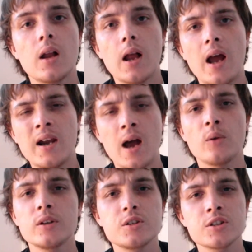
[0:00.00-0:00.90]
and how
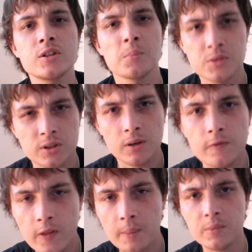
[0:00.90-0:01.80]
to just
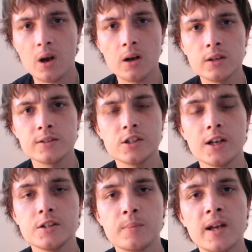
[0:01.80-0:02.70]
observe them
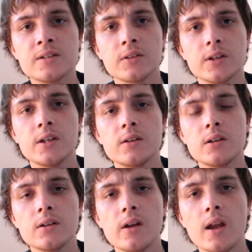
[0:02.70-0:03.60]
non-judgmentally
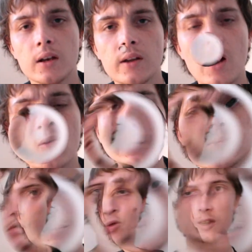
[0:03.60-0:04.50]
and allow them
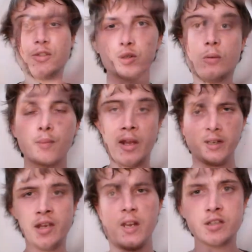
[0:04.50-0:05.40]
to be. Let's do a
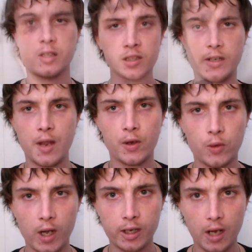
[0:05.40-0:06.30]
meditation together
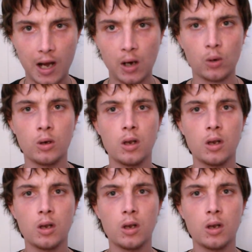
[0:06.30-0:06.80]
right now